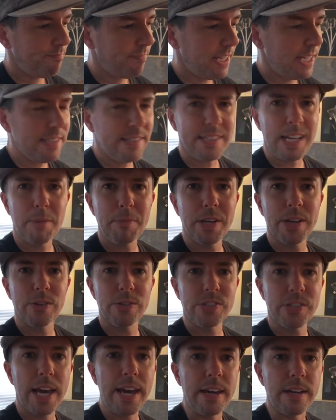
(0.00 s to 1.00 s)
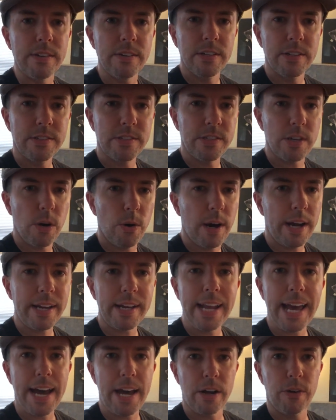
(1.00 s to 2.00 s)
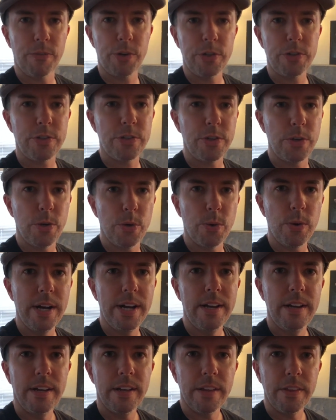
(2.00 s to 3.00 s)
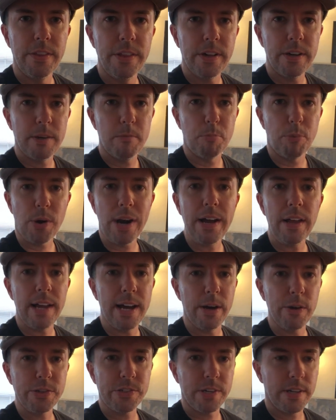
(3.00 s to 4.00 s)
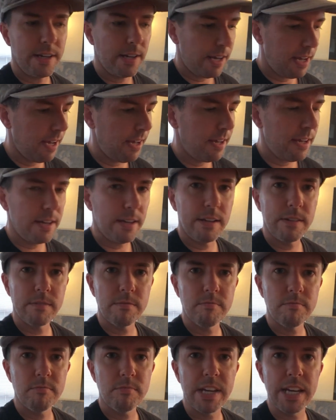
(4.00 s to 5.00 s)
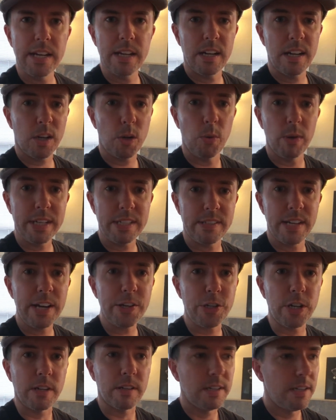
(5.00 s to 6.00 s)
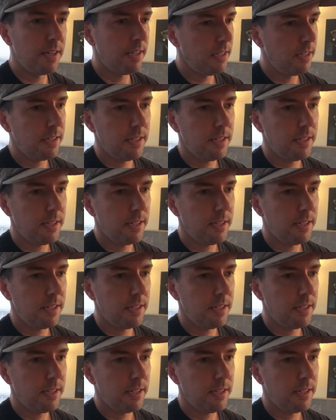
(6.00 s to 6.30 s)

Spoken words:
It's time to go skate. So I'm going to head over to the Braille House and get in a quick session.